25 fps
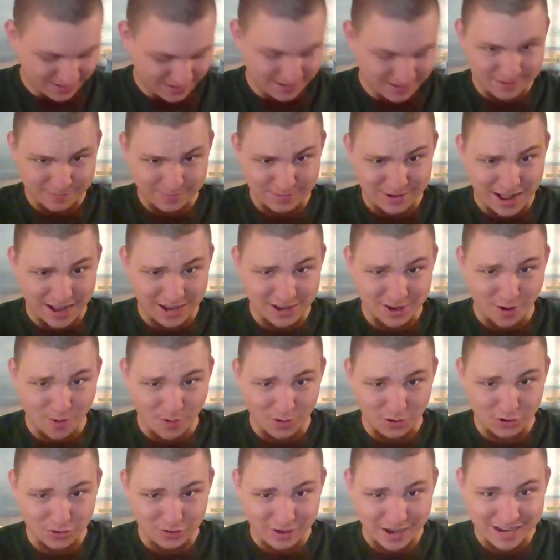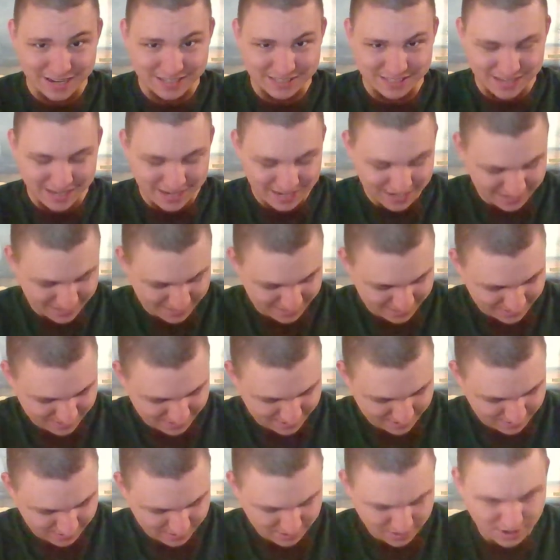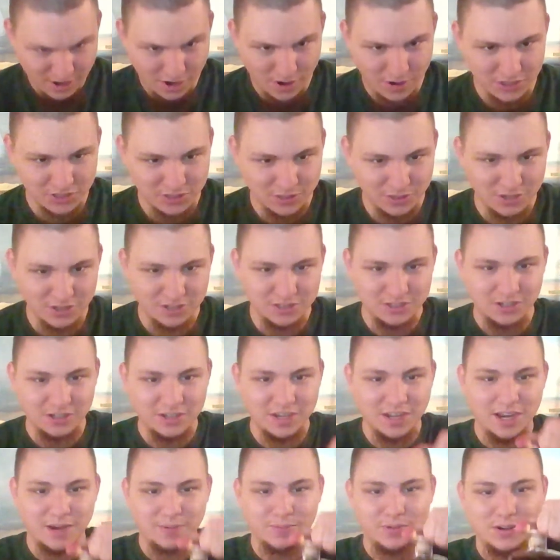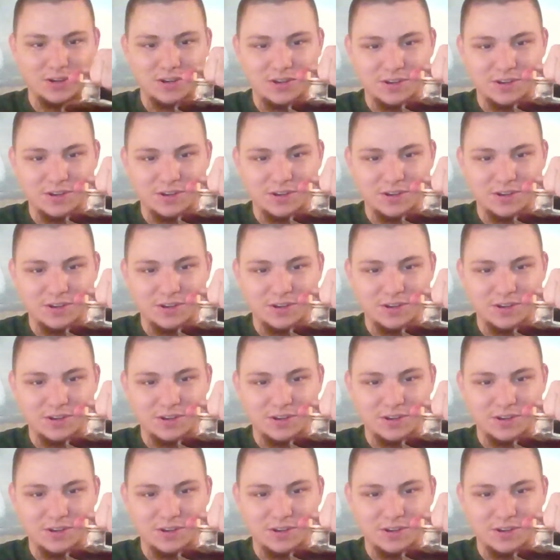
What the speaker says: We're not going crazy. Oh, I should do this on camera.